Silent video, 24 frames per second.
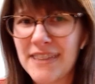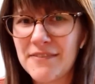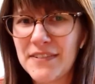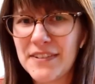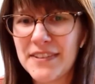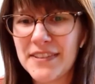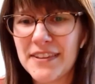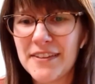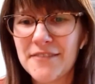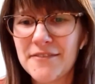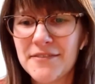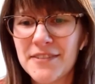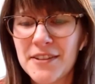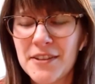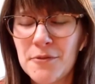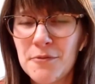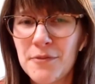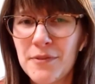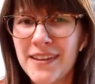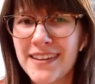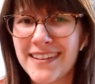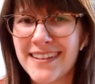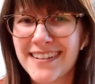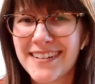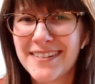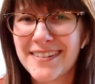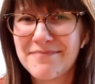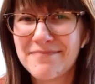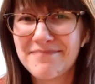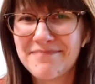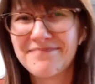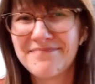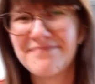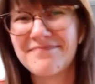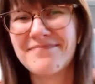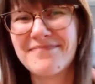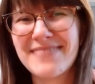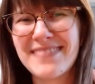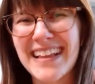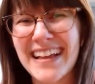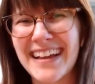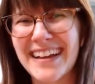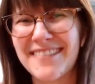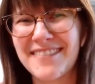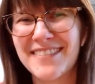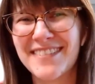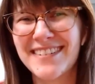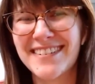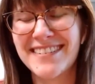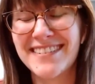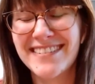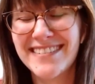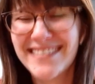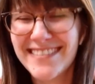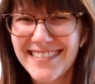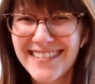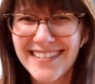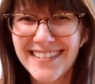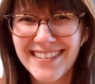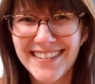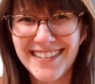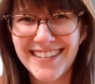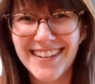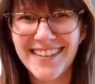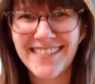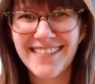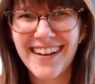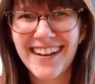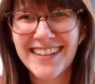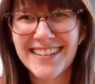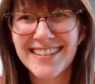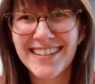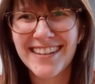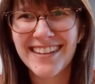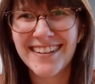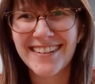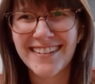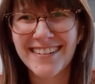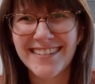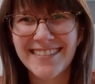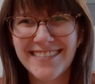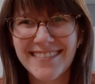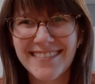a lovely week. And I will see you guys later.